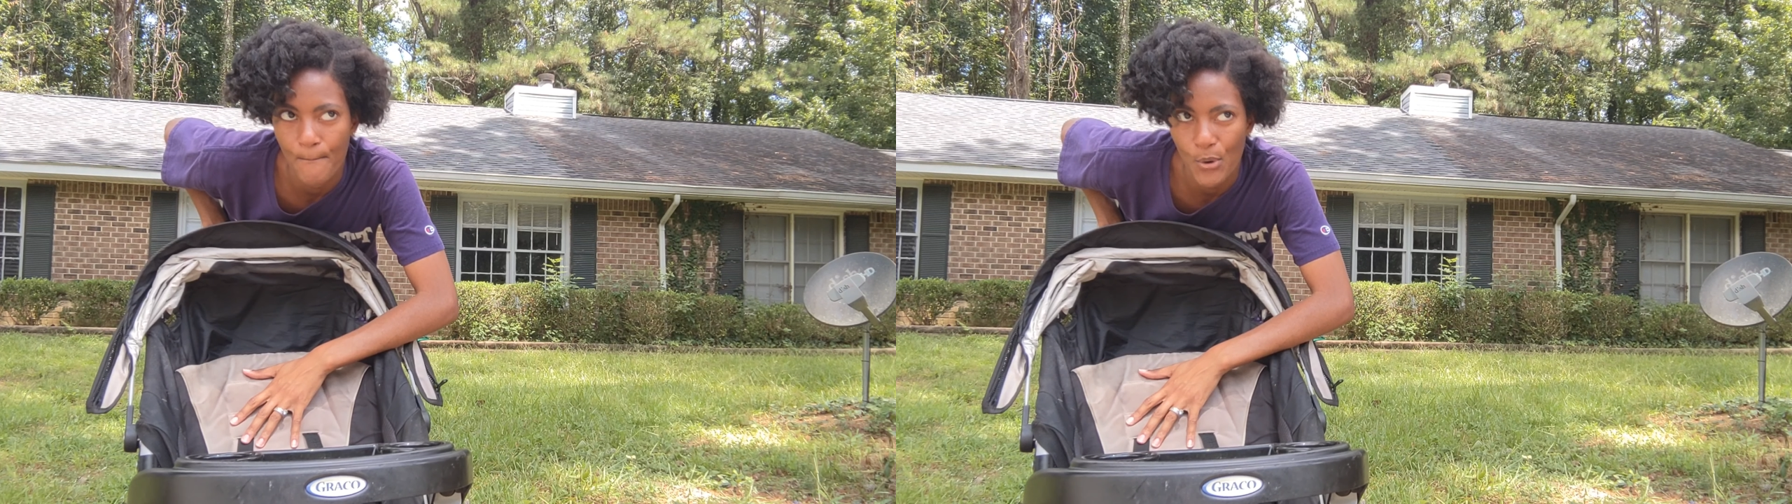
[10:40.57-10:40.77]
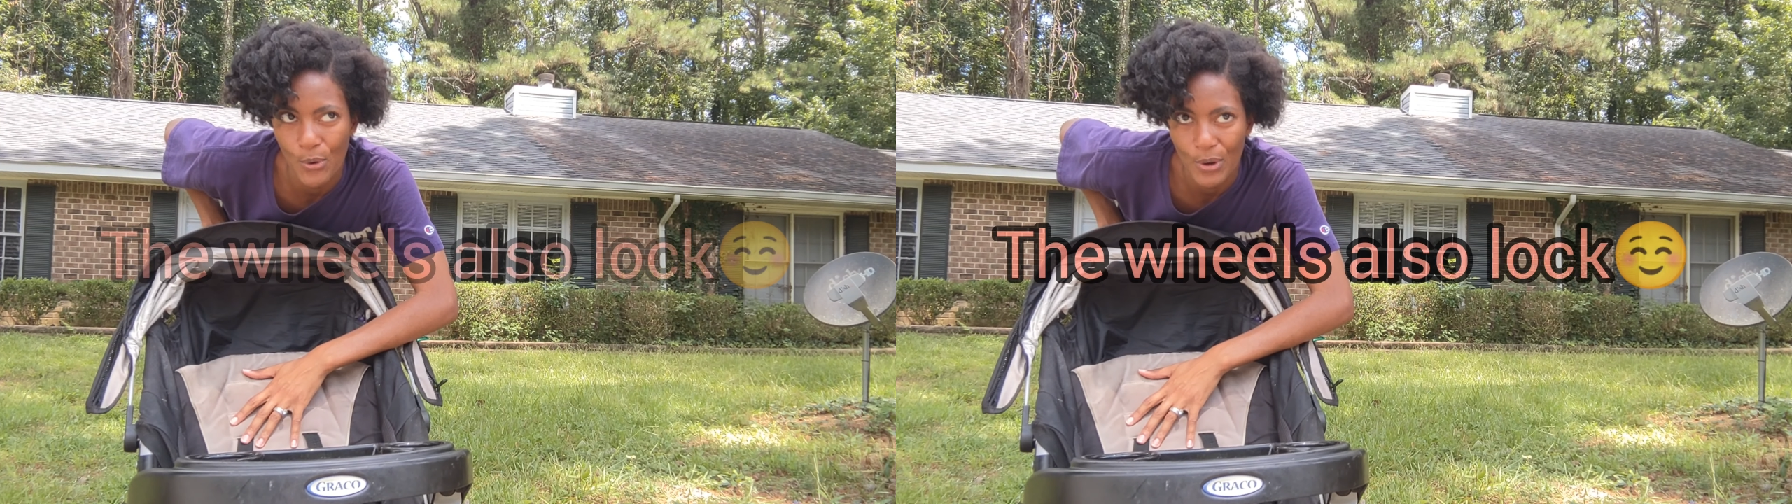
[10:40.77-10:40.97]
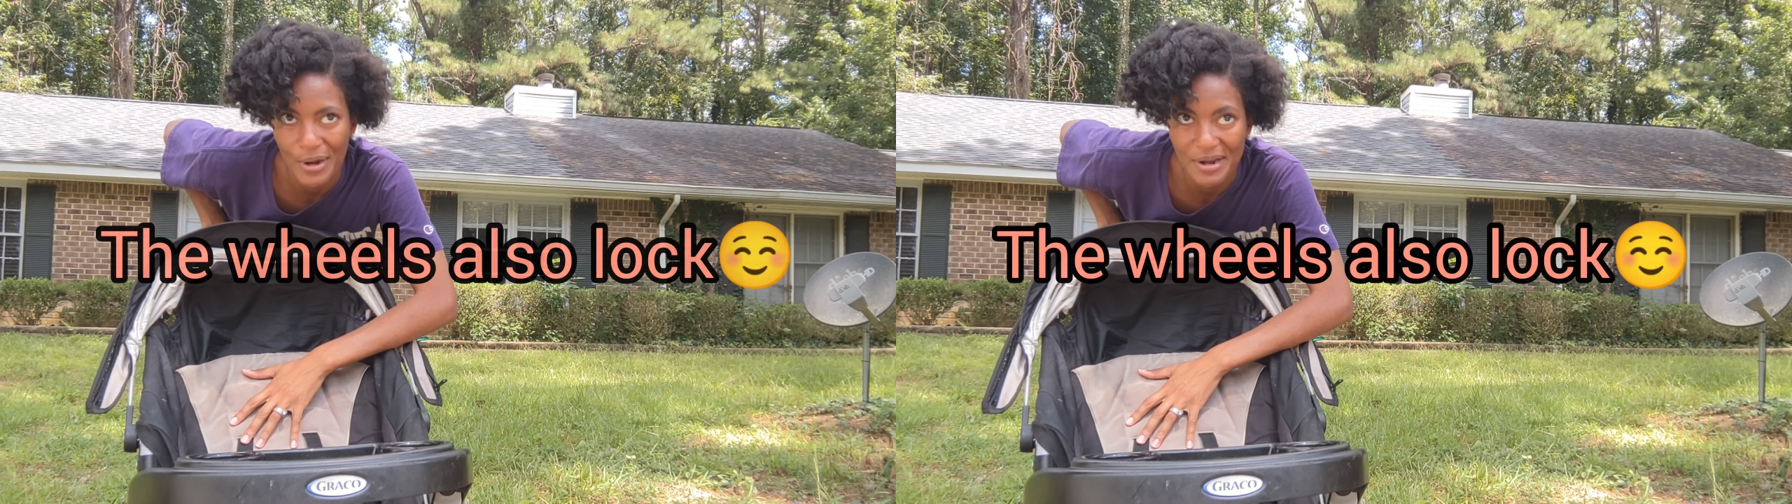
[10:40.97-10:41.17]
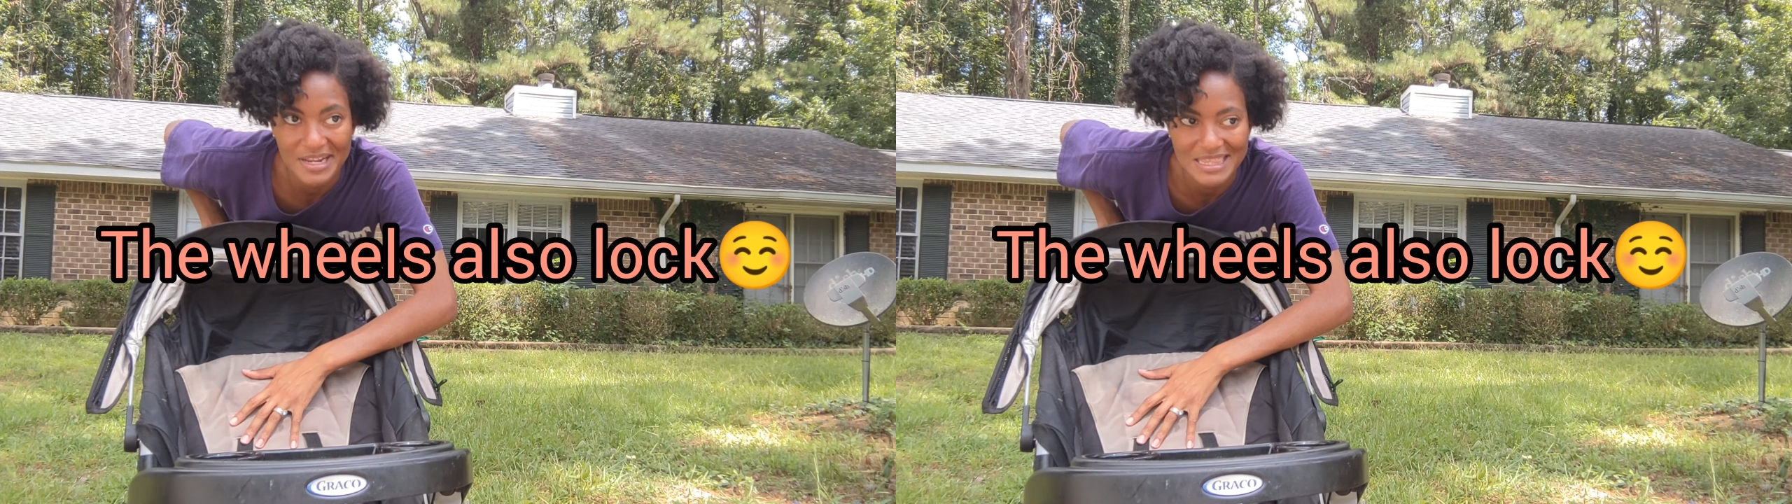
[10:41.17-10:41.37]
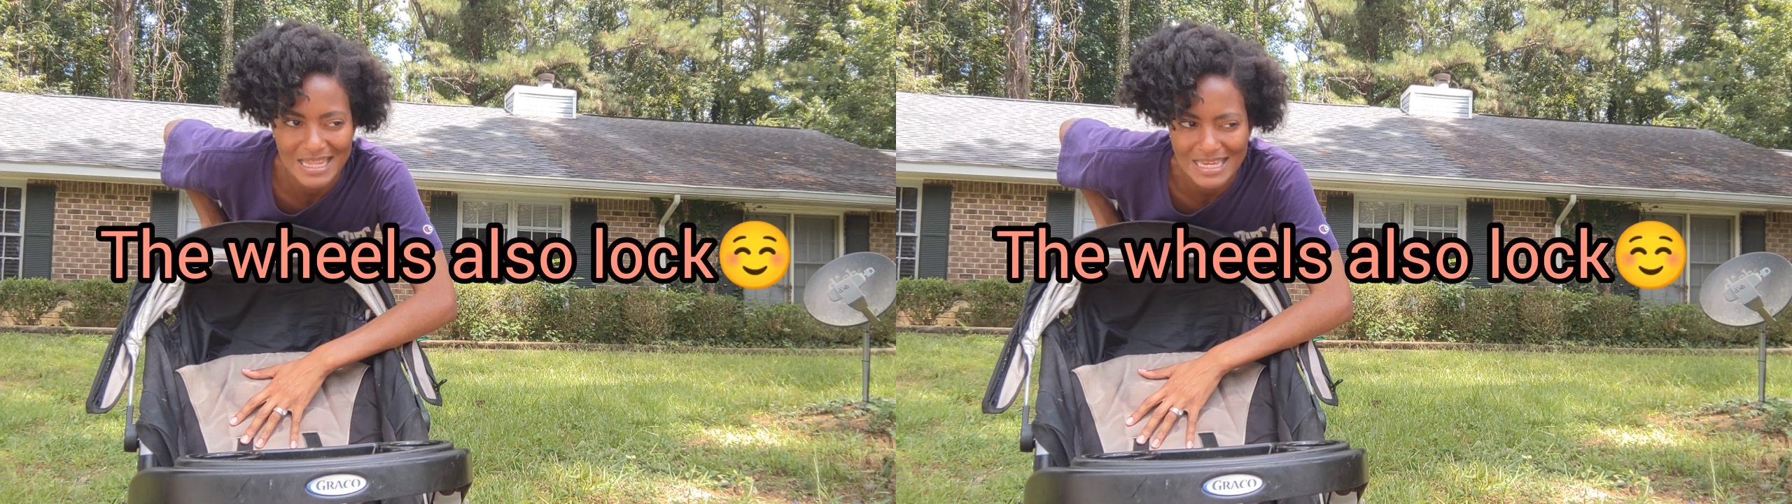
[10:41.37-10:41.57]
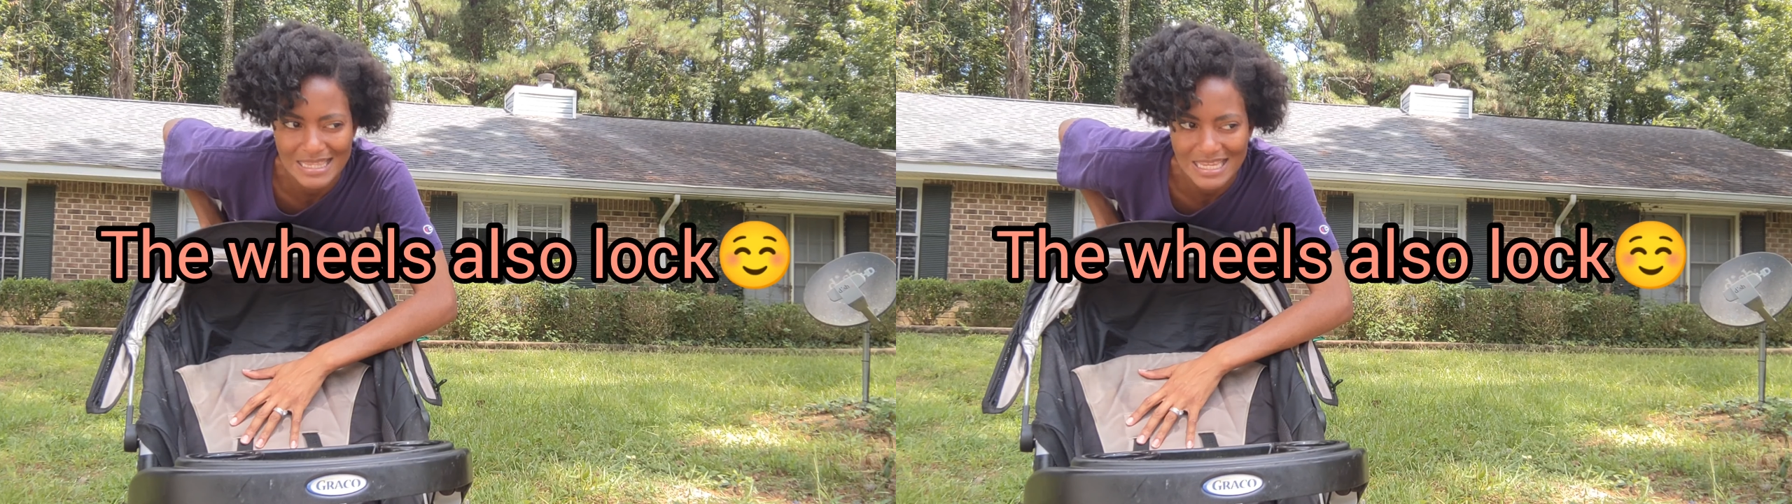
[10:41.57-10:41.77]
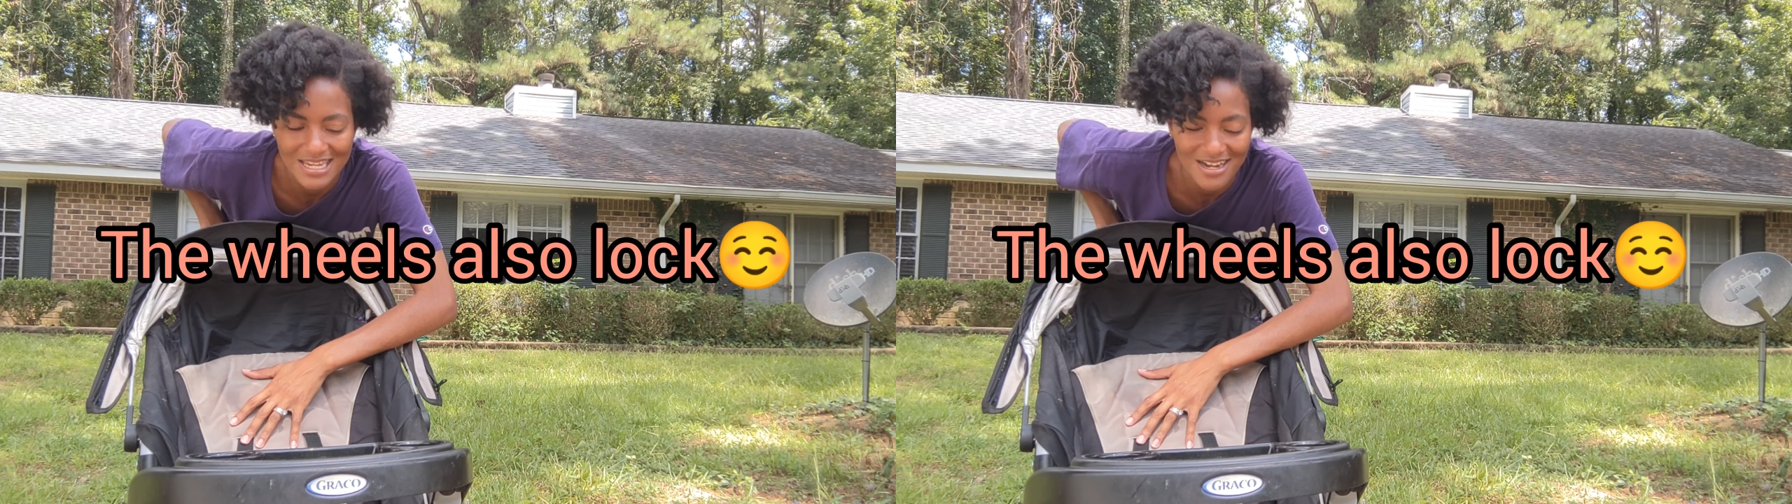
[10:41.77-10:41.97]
more lately,